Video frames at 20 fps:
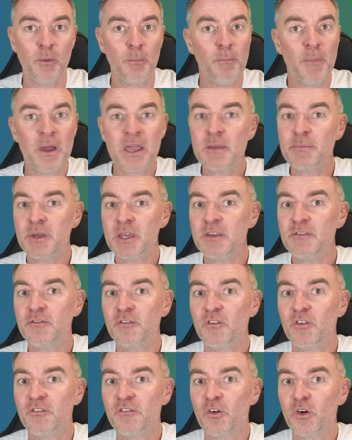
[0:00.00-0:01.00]

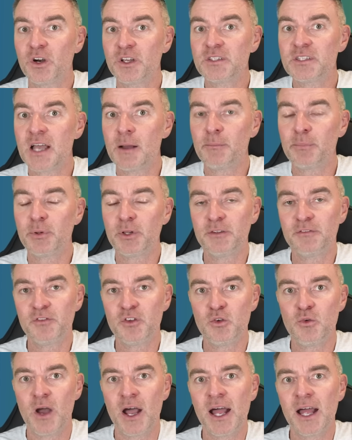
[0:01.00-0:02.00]
Maybe, for example, if
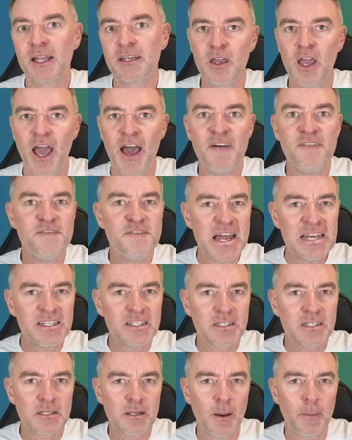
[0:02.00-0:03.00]
you had
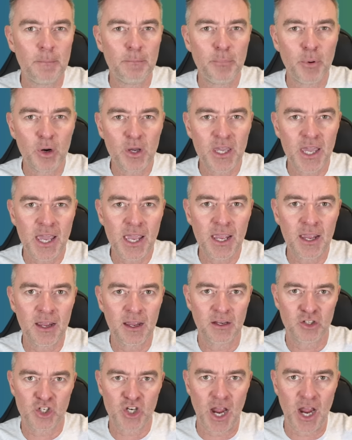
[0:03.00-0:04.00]
event
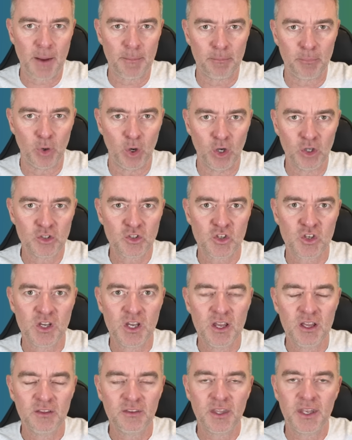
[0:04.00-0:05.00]
booking chatbot,
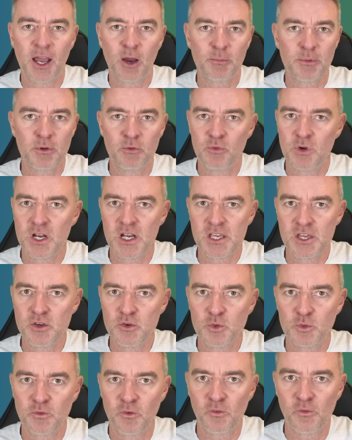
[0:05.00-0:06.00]
then that would be really
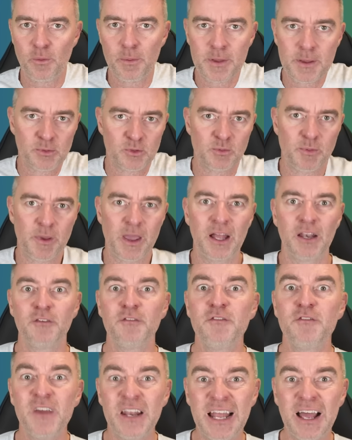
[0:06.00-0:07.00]
useful for people to be able to
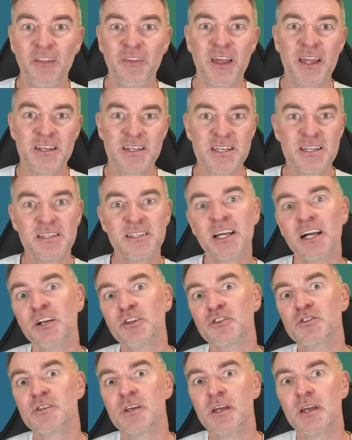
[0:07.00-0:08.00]
fill out their
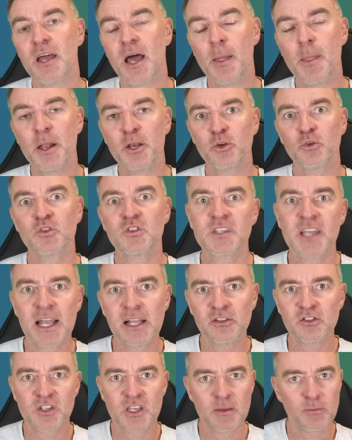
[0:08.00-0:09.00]
details, and then your
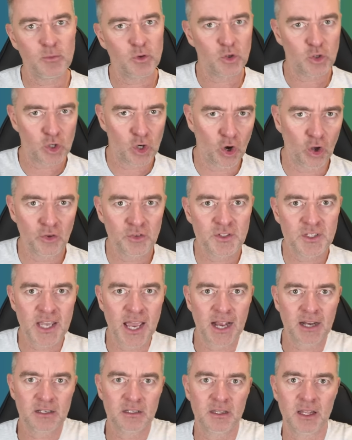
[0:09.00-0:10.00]
sales team could
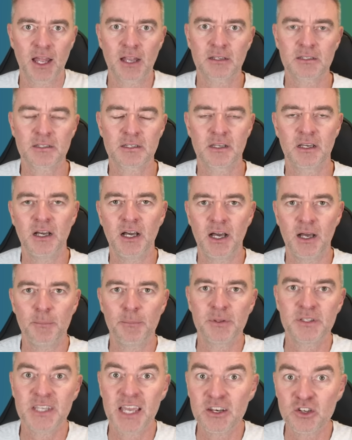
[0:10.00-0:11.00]
contact that
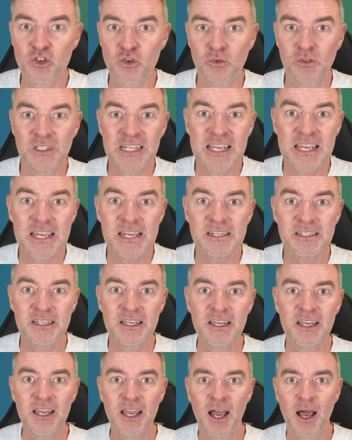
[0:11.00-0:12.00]
potential lead
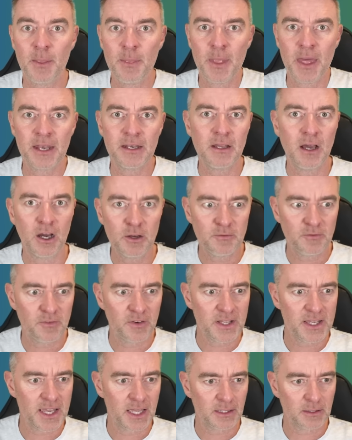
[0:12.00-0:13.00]
and then
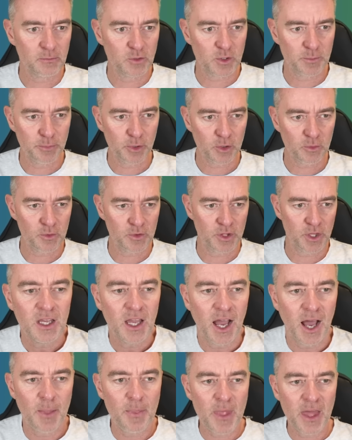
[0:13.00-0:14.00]
hopefully get them to book with
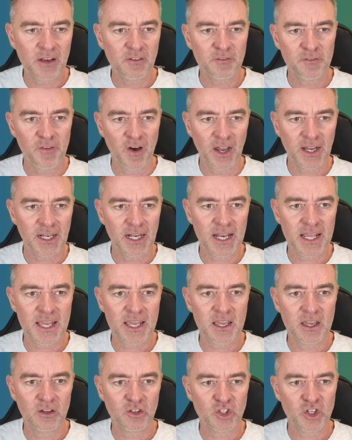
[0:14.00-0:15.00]
you. And then
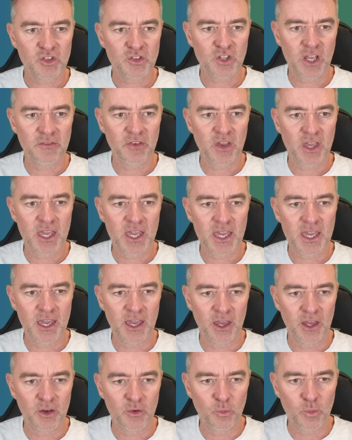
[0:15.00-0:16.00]
finally, just over
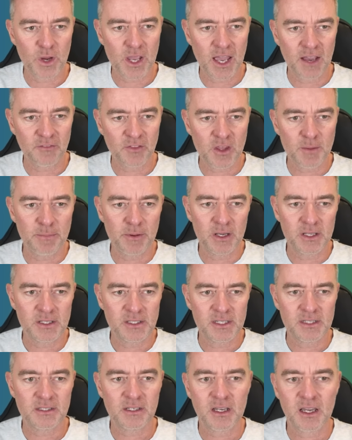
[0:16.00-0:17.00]
here, we have the
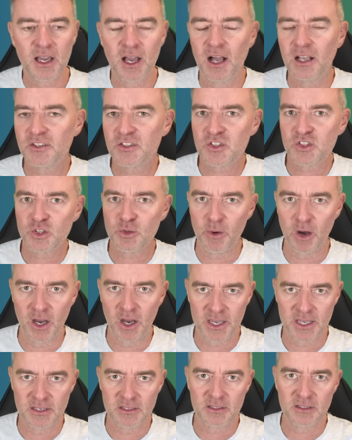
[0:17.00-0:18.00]
ability to
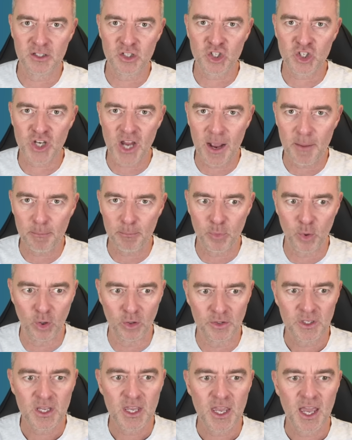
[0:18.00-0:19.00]
customize the
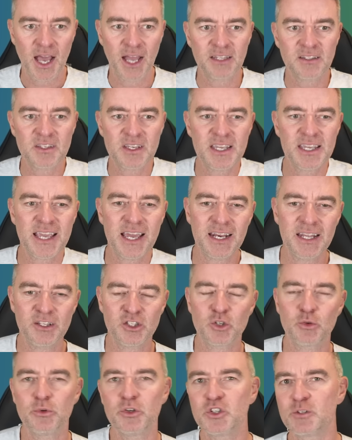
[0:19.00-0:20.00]
chatbot and to get it
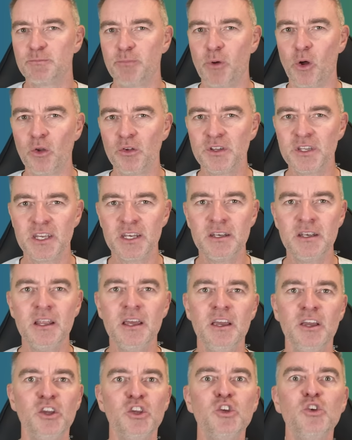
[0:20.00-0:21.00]
to respond in
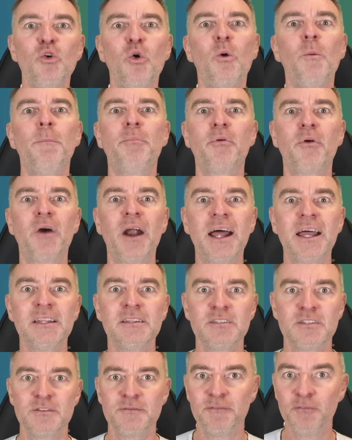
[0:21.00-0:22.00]
your
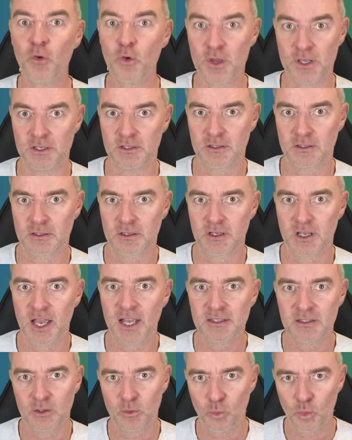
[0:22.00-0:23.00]
brand's voice,
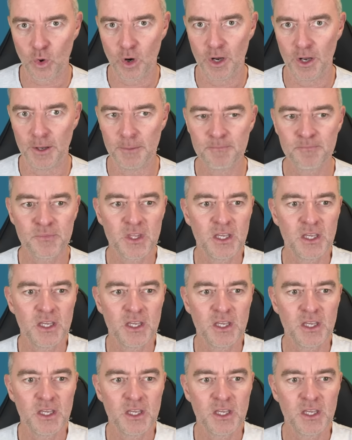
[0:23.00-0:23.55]
as it were.